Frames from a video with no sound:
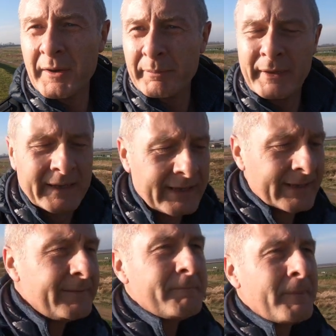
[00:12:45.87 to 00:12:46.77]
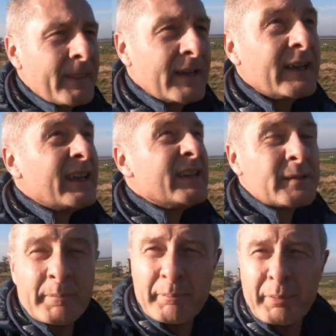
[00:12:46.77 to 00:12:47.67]
up.
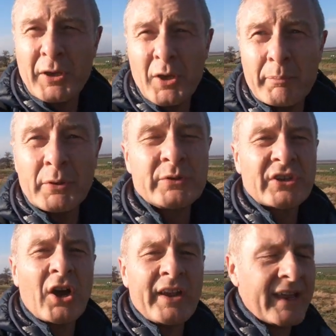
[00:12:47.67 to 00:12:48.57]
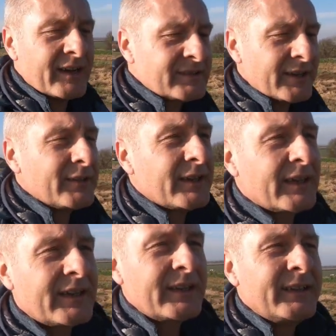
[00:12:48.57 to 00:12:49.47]
It's a pure blue sky now, so
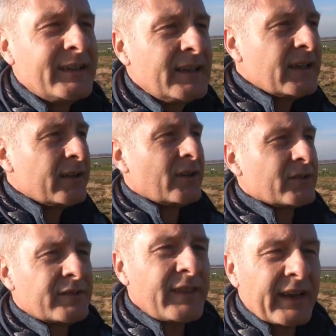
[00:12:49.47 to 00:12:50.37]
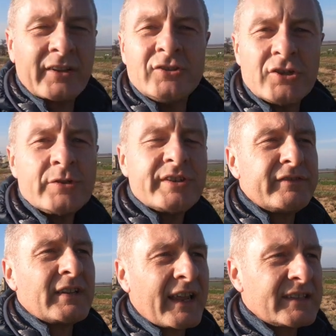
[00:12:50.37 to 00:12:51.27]
not that
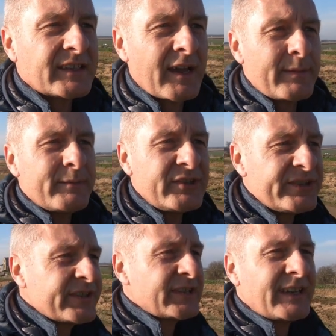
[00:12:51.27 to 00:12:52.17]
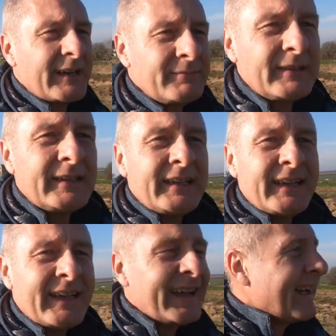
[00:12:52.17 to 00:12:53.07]
conducive to landscape images.
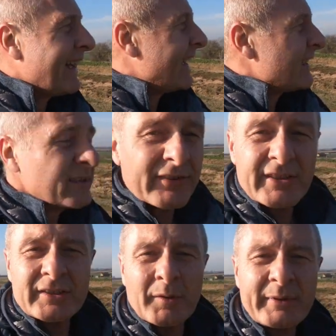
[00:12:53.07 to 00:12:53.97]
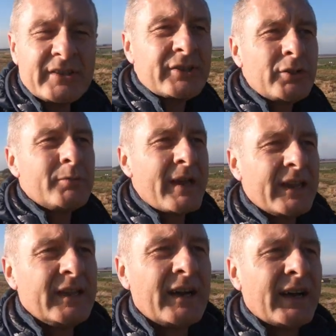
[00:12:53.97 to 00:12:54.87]
Sorry there's not been too
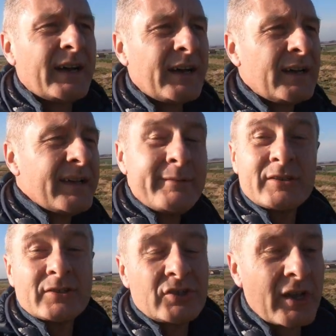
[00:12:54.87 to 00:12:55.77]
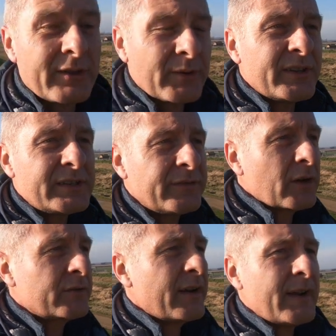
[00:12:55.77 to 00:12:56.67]
many images to show you on this
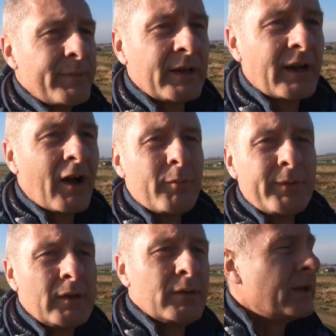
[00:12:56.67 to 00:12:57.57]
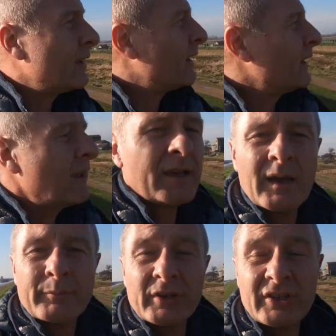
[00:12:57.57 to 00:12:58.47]
vlog really, but I hope you
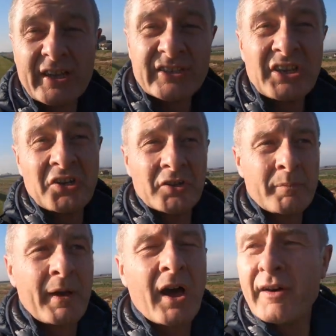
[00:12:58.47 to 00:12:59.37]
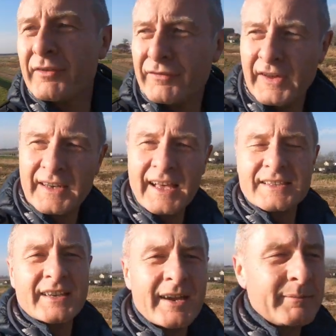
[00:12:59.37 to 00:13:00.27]
appreciate seeing another part of the Fen
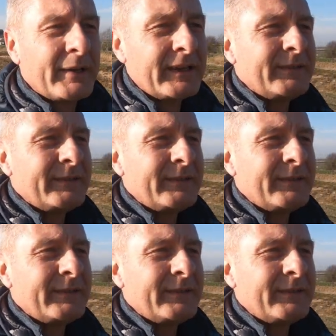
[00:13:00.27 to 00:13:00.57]
landscape